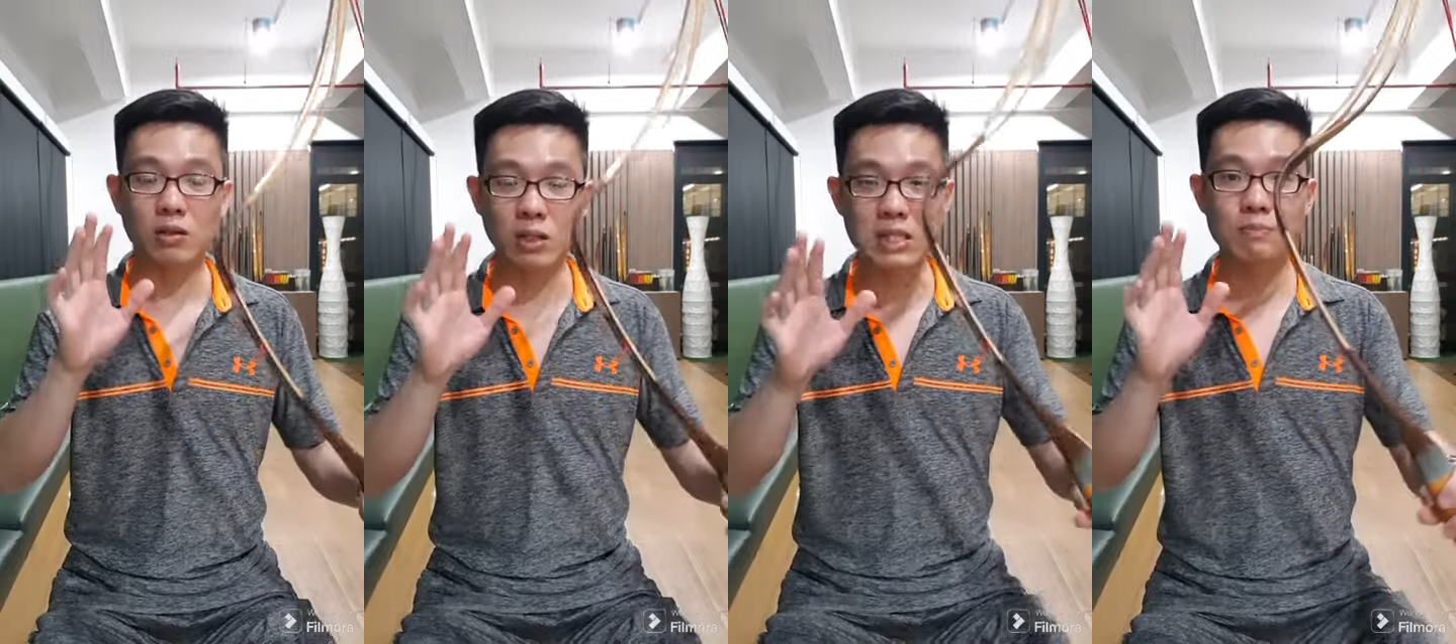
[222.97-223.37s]

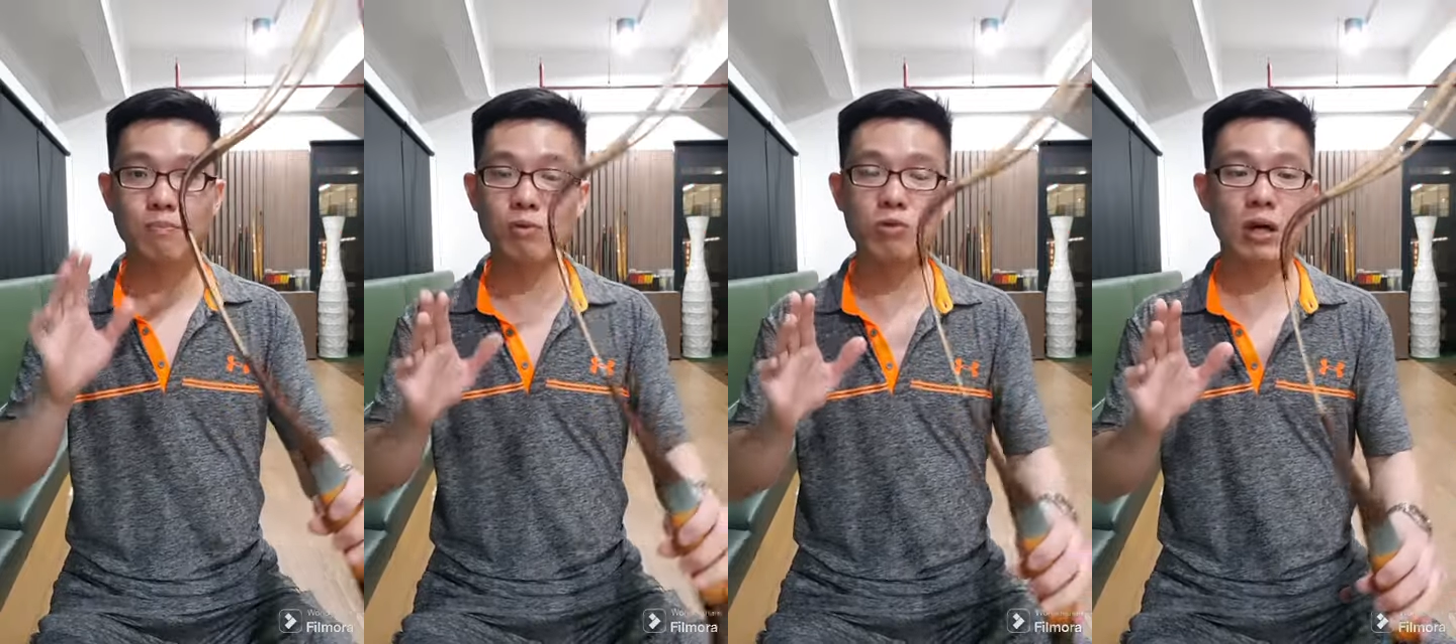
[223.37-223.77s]
this
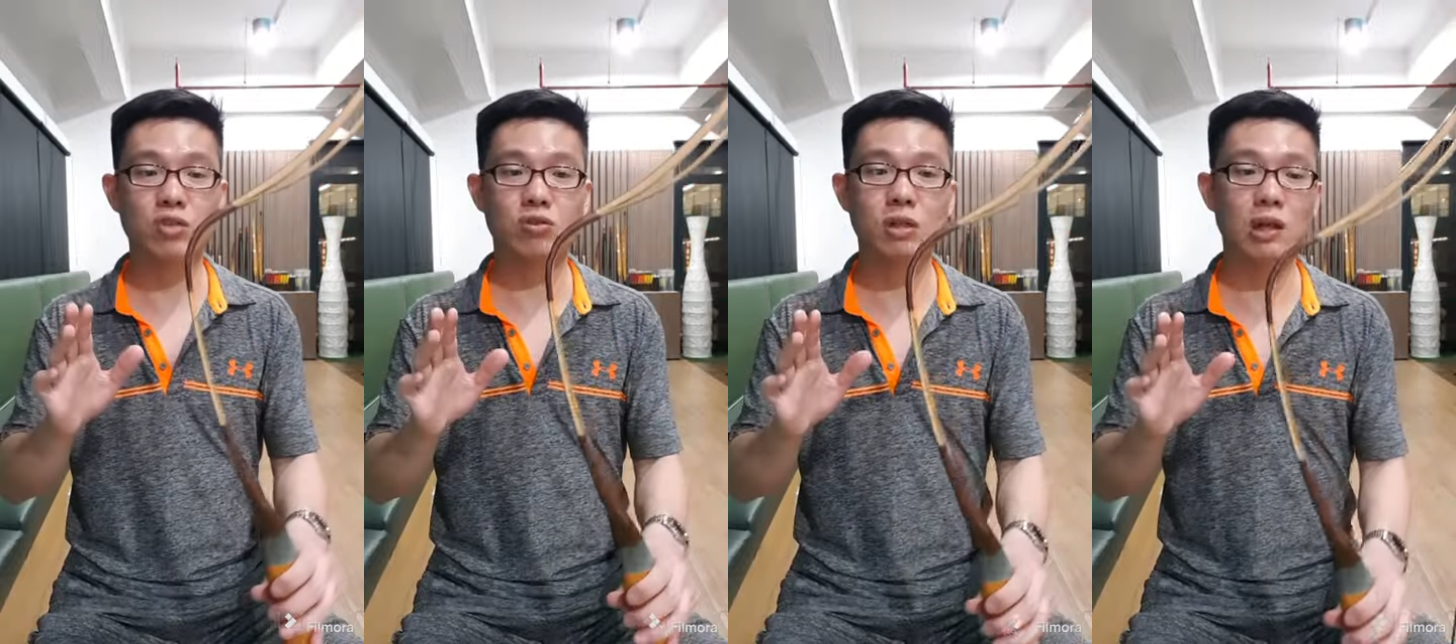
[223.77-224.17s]
bowl
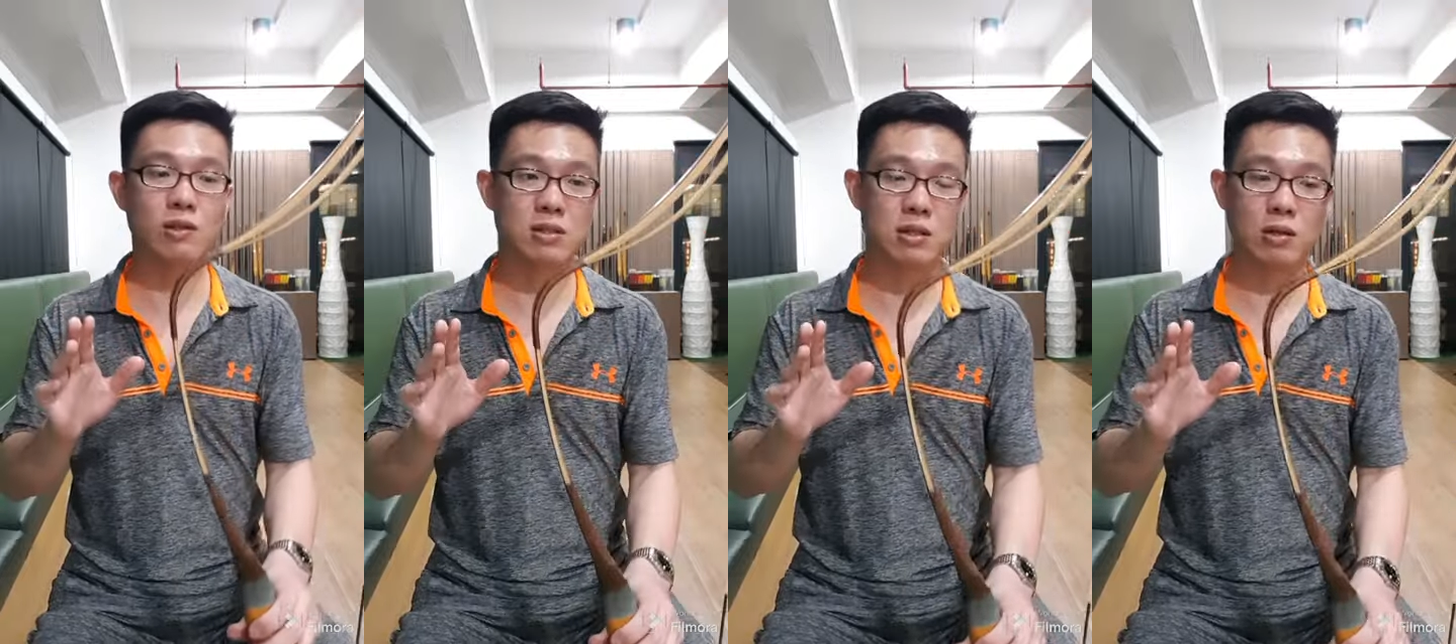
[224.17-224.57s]
actually
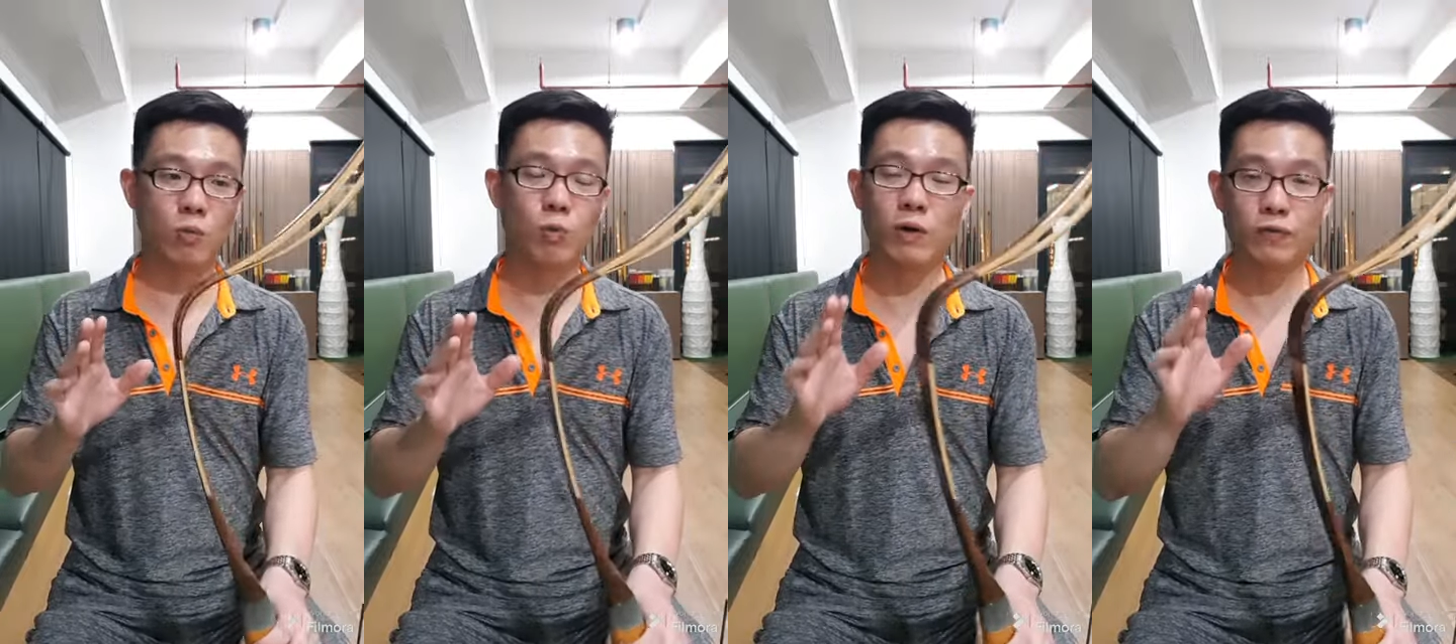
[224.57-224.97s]
is
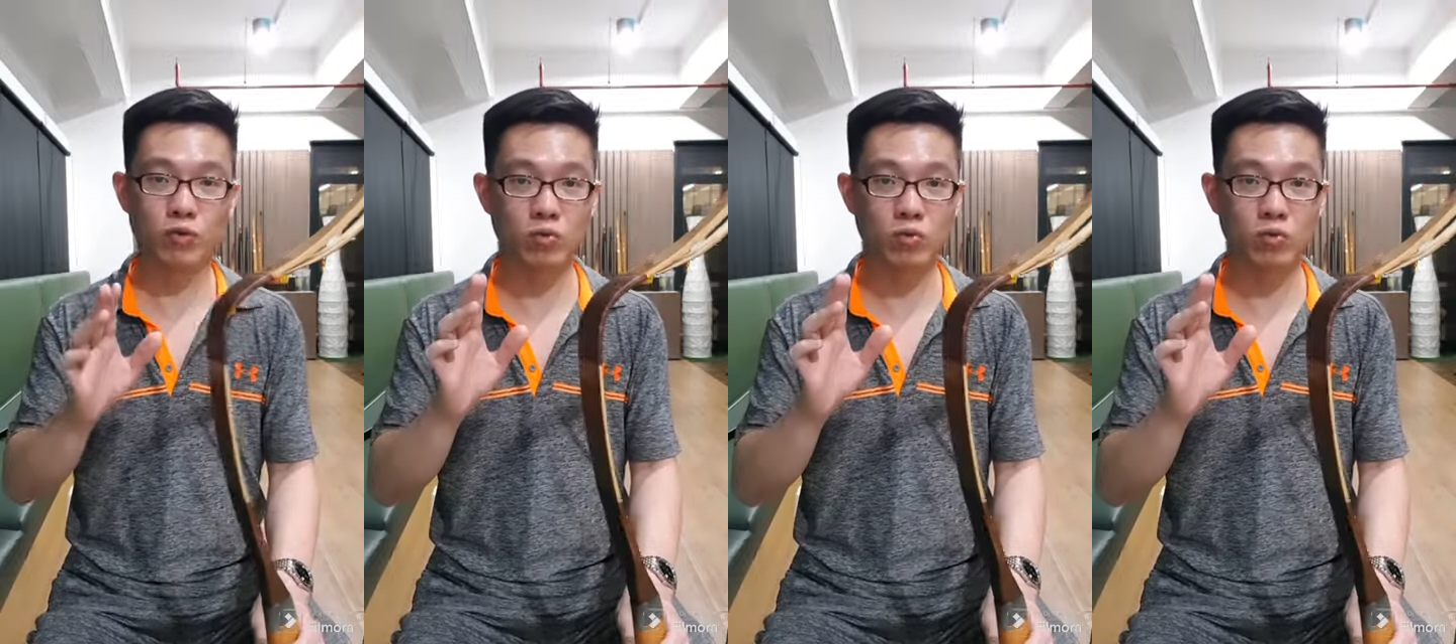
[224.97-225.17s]
worth